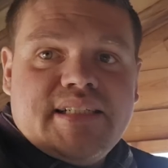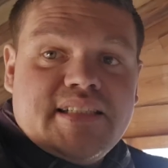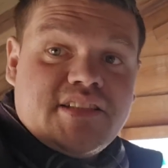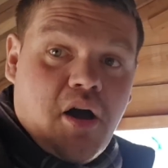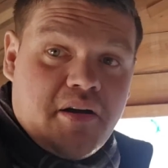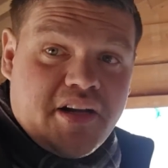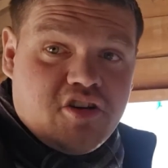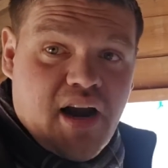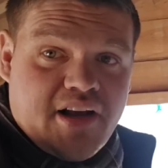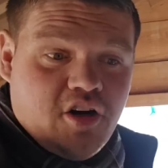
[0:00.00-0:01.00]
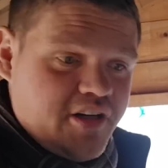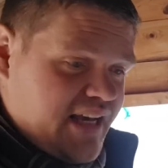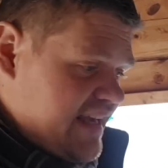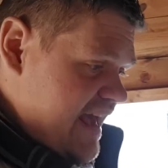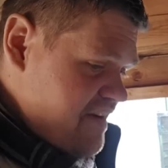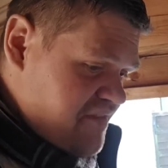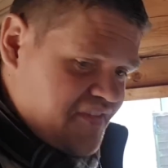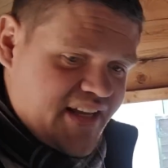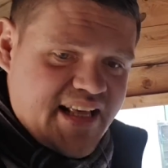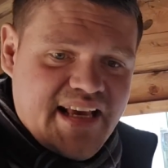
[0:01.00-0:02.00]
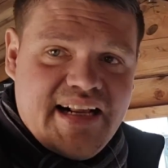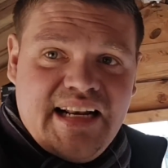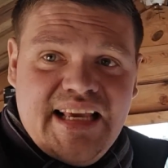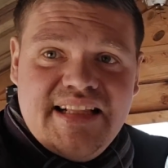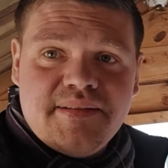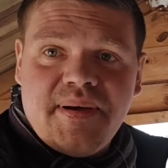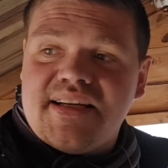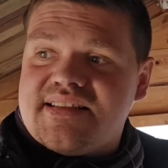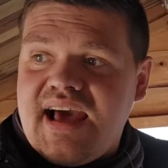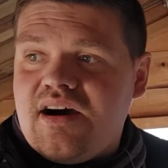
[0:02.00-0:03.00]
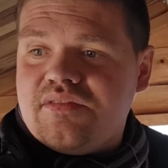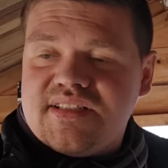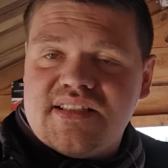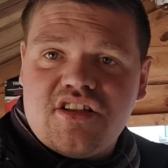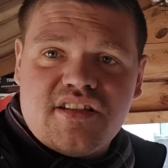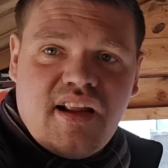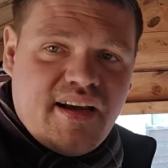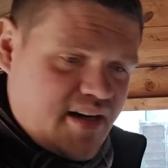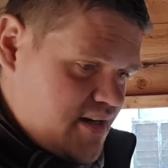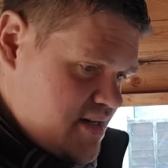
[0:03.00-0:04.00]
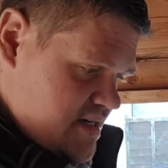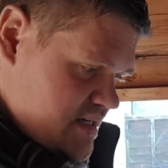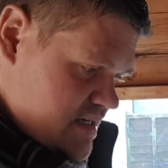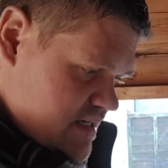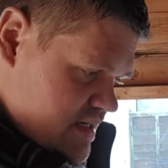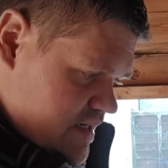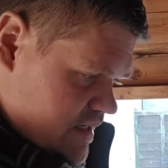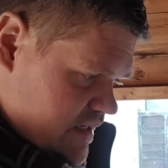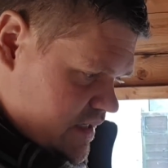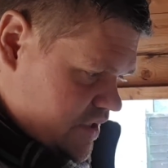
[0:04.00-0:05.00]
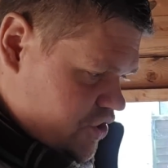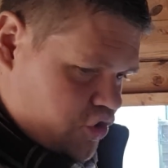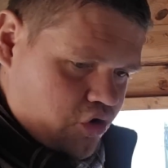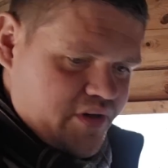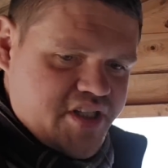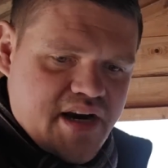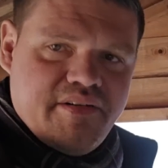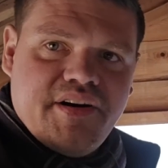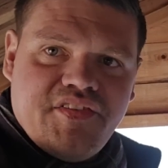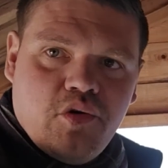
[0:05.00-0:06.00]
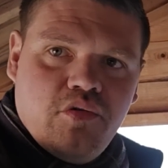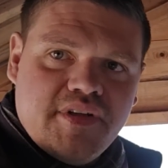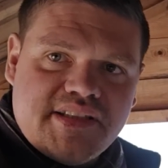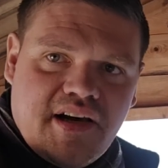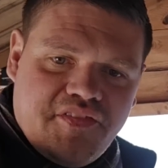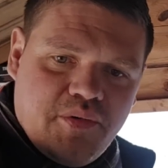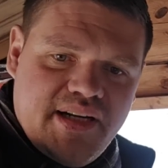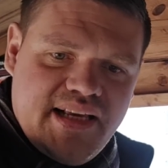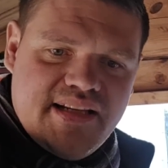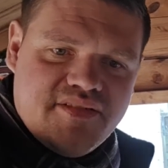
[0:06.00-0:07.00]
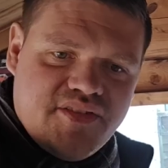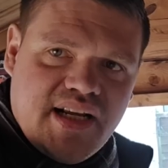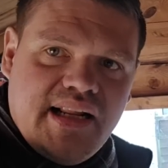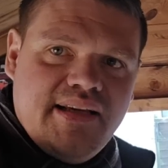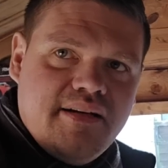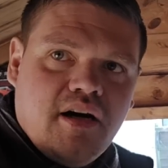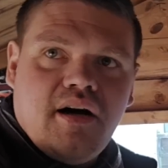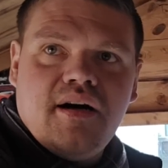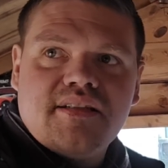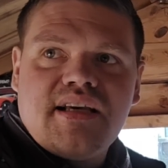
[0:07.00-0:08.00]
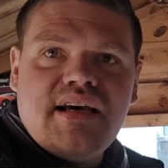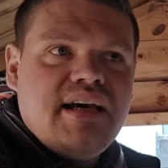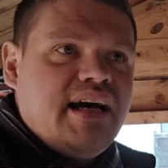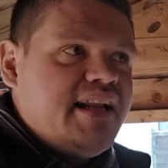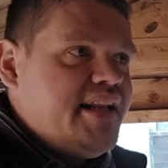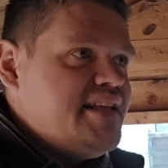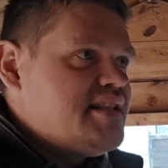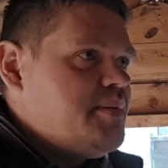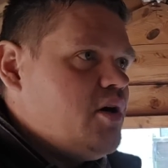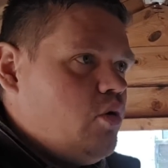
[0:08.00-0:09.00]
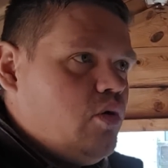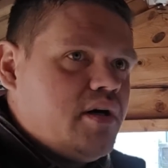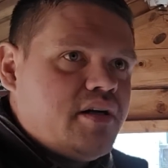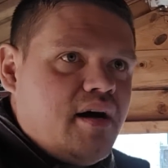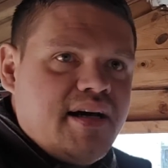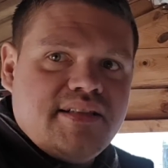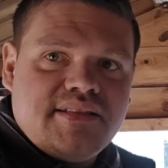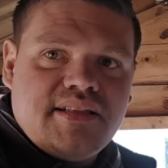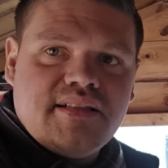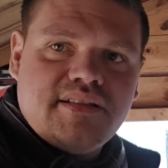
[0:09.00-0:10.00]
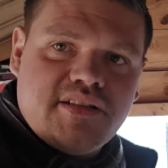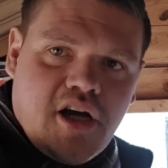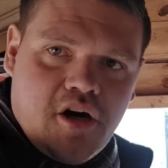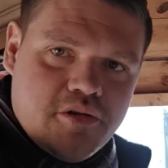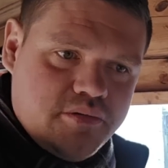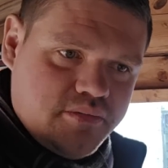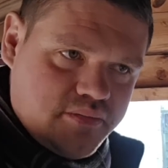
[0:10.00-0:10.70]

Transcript: So I'm going to crack on and get everything in here cleaned because now this is just like a storage area for all the stuff we need to clean cars, and it needs to be organised. So